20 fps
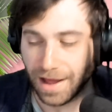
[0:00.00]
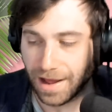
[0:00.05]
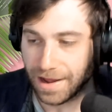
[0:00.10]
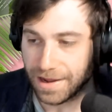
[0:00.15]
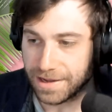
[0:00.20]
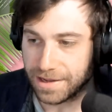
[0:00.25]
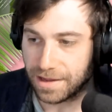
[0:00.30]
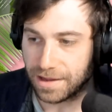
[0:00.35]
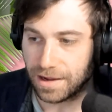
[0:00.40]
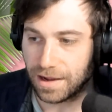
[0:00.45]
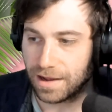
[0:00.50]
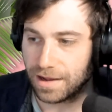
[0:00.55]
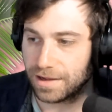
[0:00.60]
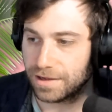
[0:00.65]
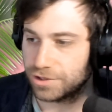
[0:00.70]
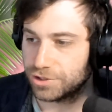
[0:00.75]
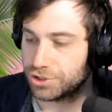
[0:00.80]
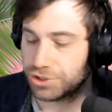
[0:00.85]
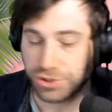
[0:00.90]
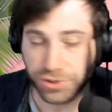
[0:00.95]
I
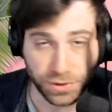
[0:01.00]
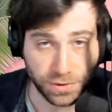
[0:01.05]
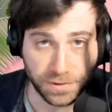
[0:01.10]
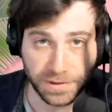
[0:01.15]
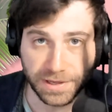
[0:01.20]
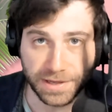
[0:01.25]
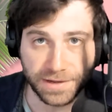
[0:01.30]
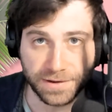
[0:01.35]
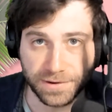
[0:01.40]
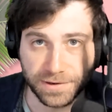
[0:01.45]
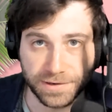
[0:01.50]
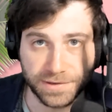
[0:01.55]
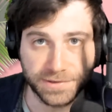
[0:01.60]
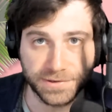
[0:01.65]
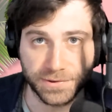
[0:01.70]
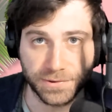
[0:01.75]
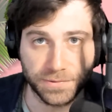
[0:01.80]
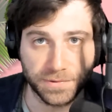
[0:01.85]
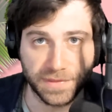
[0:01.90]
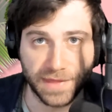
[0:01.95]
uh, surely couldn't
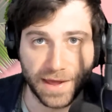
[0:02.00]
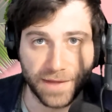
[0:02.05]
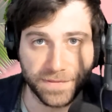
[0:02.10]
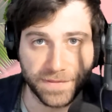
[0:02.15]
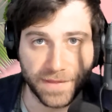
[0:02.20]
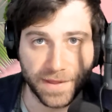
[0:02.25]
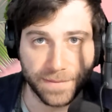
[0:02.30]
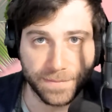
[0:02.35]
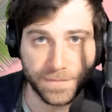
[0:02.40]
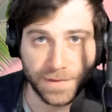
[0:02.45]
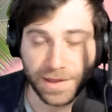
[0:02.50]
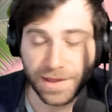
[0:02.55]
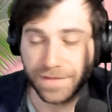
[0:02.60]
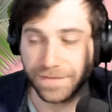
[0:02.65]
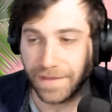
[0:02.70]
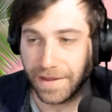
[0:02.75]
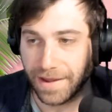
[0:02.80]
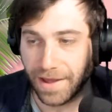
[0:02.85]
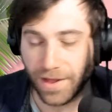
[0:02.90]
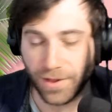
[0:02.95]
do it without them.
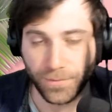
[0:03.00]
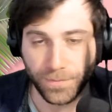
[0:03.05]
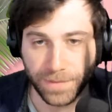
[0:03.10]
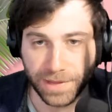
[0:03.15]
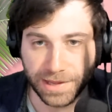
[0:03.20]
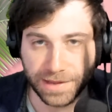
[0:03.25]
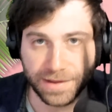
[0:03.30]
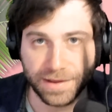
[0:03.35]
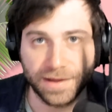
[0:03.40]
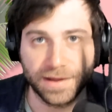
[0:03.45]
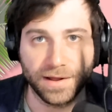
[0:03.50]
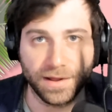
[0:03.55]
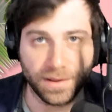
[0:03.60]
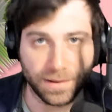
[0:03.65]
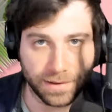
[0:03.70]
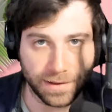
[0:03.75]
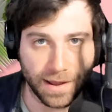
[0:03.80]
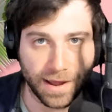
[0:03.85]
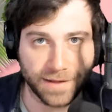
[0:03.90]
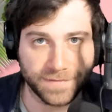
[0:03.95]
They help me a
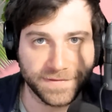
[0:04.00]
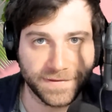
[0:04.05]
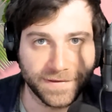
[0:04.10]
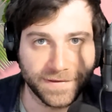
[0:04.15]
lot.